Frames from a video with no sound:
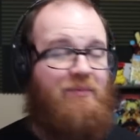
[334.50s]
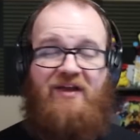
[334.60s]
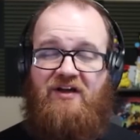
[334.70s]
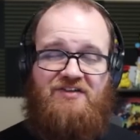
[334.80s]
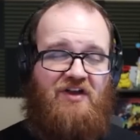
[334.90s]

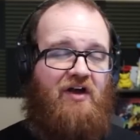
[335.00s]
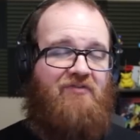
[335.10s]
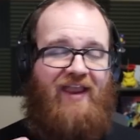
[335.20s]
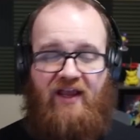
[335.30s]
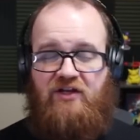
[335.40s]
Because of
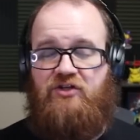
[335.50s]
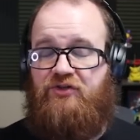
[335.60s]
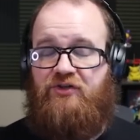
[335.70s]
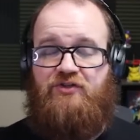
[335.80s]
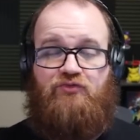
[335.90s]

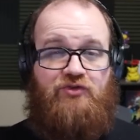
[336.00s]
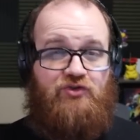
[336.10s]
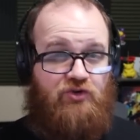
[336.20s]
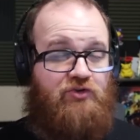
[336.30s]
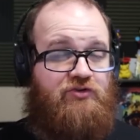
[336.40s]
Angela's
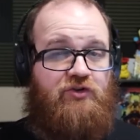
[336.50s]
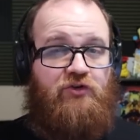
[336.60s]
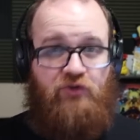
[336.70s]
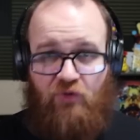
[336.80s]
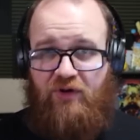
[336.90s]
return to
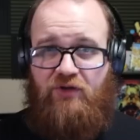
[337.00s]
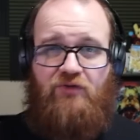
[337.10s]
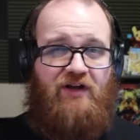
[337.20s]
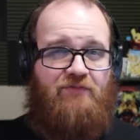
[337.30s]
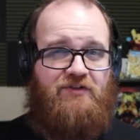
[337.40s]
glory, you
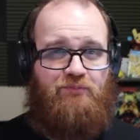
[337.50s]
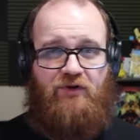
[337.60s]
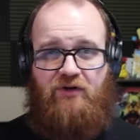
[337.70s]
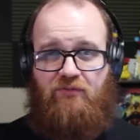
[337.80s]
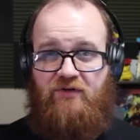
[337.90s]
could have this
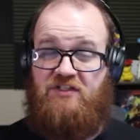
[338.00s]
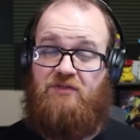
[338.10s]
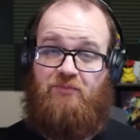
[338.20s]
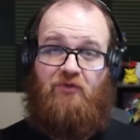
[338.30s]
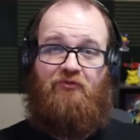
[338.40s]
pretty
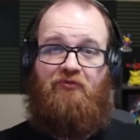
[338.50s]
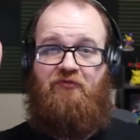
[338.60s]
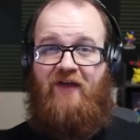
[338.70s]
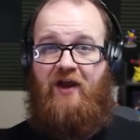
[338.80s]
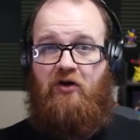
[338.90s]
reasonable,
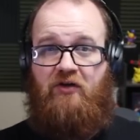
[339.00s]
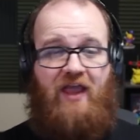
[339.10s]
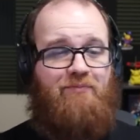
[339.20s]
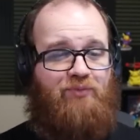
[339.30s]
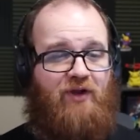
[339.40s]
fair
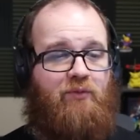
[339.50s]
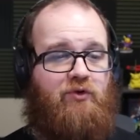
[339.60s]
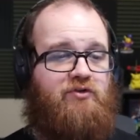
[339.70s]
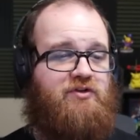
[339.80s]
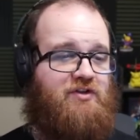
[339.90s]
game plan where
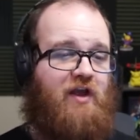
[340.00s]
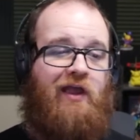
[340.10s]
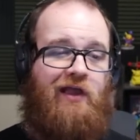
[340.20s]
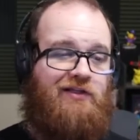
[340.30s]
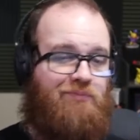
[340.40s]
you just like
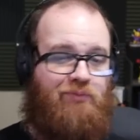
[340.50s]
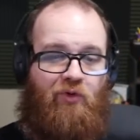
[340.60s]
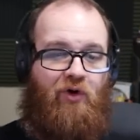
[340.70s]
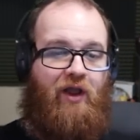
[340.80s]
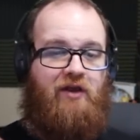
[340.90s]

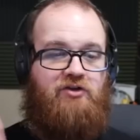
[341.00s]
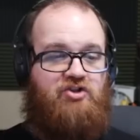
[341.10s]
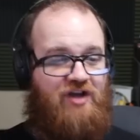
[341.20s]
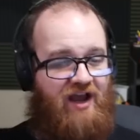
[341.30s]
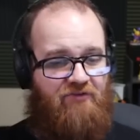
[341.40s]
deploy
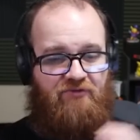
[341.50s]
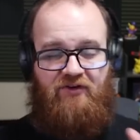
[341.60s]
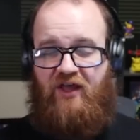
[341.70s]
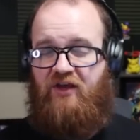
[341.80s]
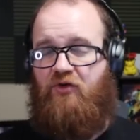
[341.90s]
Jeff, a
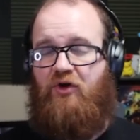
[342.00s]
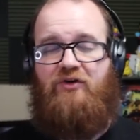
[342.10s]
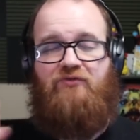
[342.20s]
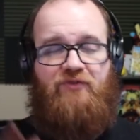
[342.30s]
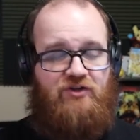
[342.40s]
Nightcrawler,
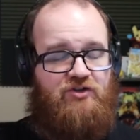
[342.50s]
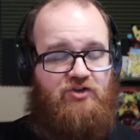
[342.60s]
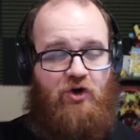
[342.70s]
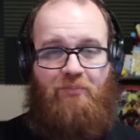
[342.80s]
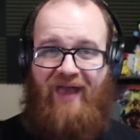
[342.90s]
and Vision
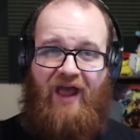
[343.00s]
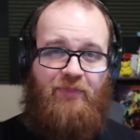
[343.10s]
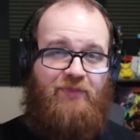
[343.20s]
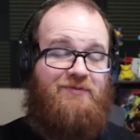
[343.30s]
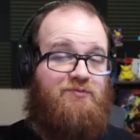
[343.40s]
to her path
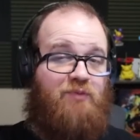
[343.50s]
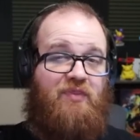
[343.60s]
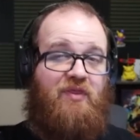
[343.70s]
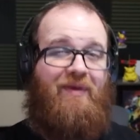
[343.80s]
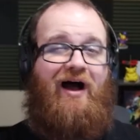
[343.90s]
and then
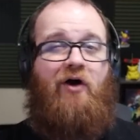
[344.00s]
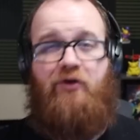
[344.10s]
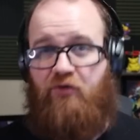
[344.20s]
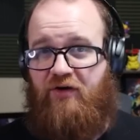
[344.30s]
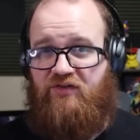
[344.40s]
spread them out
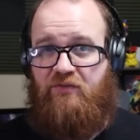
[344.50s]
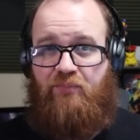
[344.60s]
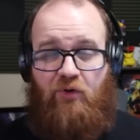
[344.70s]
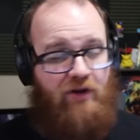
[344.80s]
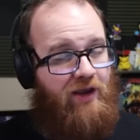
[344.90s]
across the
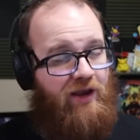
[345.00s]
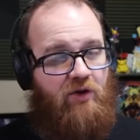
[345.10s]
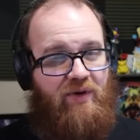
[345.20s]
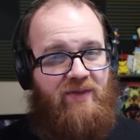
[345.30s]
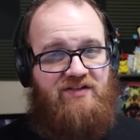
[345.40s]
board in a
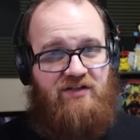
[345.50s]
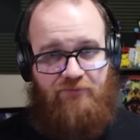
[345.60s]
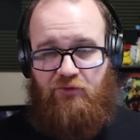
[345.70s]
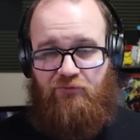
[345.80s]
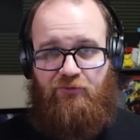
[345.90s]
way that's
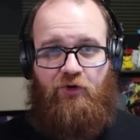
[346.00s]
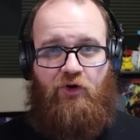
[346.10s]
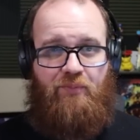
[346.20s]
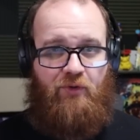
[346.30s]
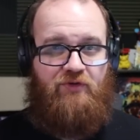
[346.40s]
difficult for your
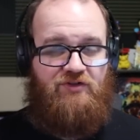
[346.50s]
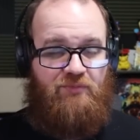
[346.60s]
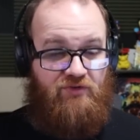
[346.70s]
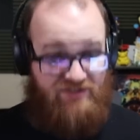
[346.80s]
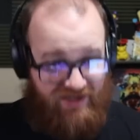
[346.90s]
opponent to
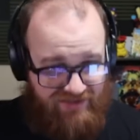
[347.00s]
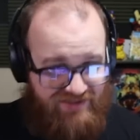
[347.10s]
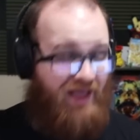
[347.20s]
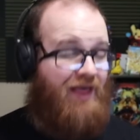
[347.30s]
predict.